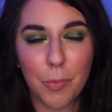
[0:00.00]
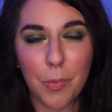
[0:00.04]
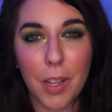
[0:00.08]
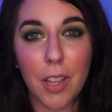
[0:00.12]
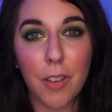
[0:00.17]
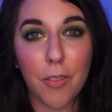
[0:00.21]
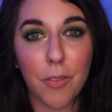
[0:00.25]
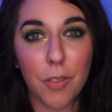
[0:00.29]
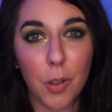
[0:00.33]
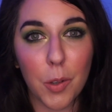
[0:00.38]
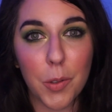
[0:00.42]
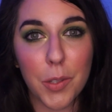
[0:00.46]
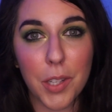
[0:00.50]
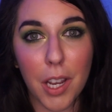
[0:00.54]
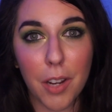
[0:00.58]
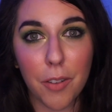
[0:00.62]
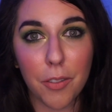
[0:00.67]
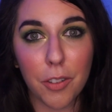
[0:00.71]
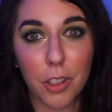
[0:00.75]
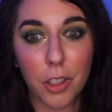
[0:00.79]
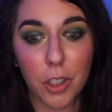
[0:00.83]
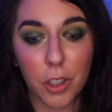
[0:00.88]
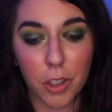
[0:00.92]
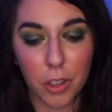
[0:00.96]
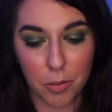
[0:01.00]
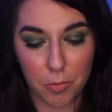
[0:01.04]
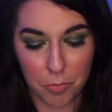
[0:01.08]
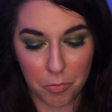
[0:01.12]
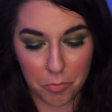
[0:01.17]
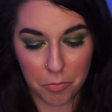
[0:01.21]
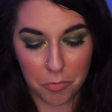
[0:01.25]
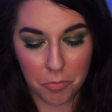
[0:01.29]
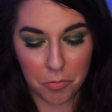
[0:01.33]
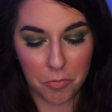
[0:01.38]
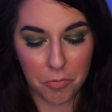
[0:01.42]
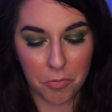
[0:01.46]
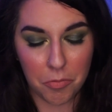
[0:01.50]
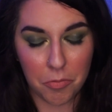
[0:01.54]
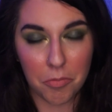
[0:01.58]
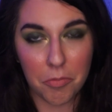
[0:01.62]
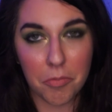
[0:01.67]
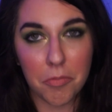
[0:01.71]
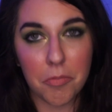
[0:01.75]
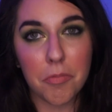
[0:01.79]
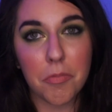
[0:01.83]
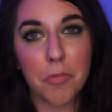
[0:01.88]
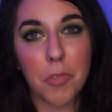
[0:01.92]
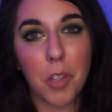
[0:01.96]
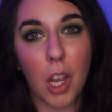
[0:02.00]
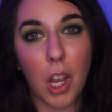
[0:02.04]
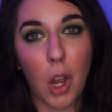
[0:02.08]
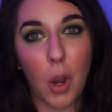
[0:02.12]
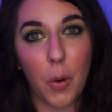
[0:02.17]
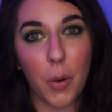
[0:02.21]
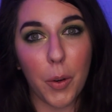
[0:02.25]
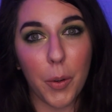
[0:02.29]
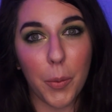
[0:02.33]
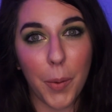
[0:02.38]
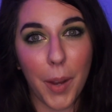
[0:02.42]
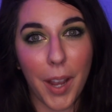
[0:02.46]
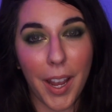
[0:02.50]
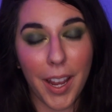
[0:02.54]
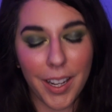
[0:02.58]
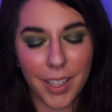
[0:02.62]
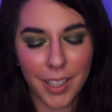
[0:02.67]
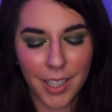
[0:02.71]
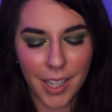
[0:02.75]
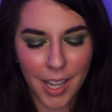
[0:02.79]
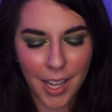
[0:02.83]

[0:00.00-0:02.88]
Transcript: if those ever go away.